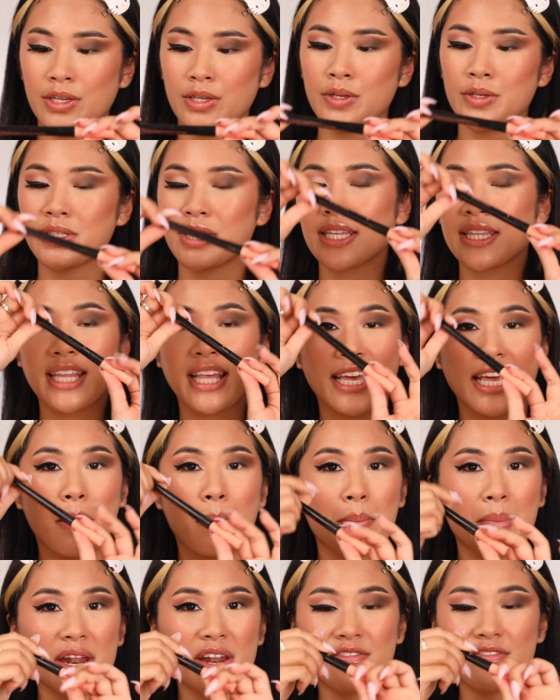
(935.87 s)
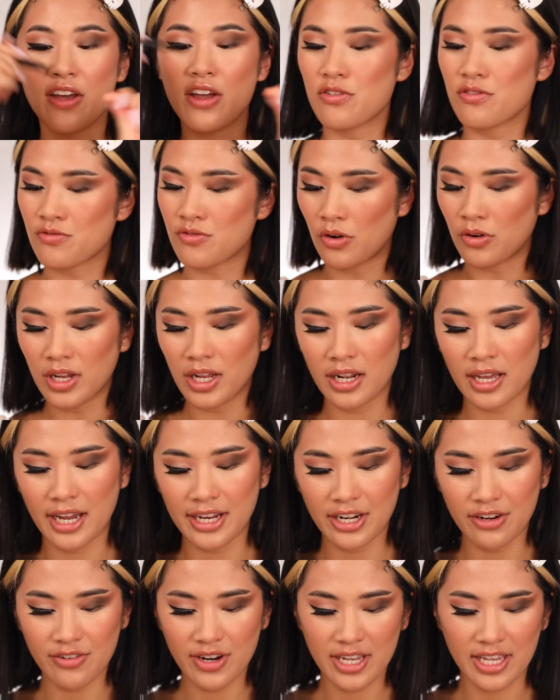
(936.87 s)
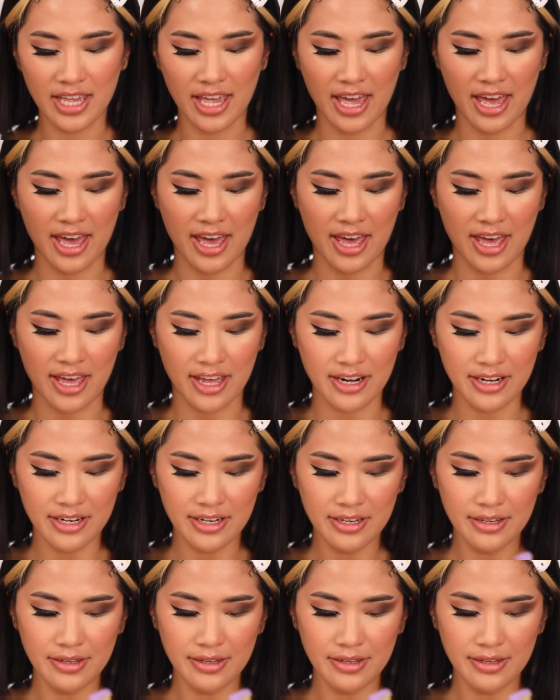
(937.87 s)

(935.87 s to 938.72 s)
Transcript: Using the Benefit roller liner again,